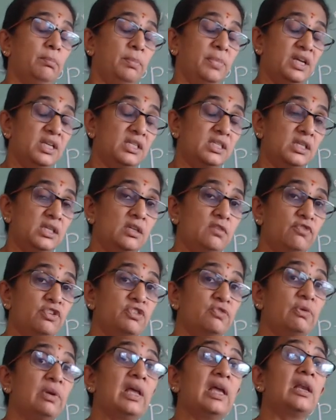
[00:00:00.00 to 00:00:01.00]
present
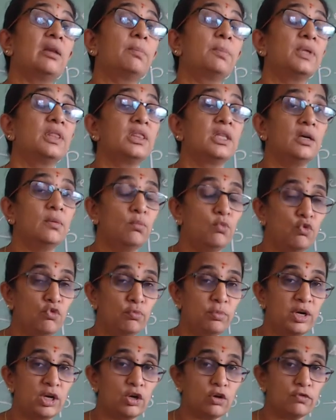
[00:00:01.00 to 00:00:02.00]
which will help in the
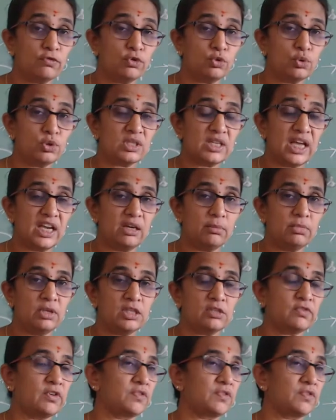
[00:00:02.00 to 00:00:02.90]
movement of those animals.